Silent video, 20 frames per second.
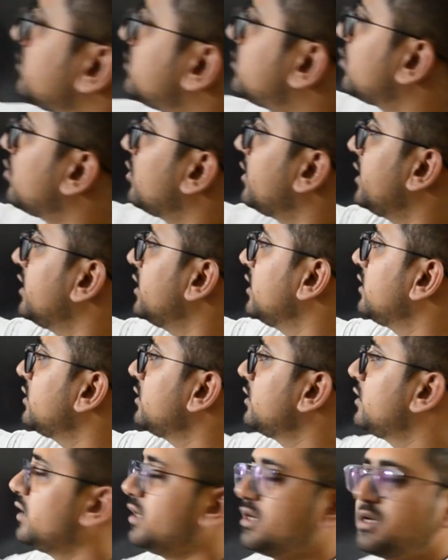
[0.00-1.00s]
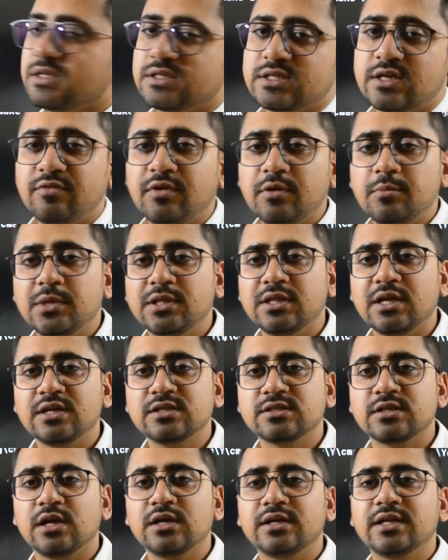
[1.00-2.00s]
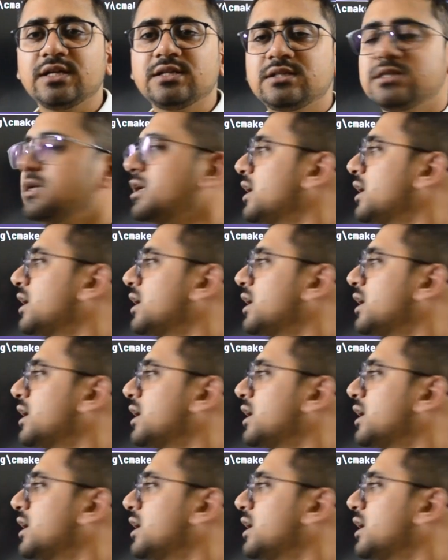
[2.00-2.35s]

So here it is giving me the result as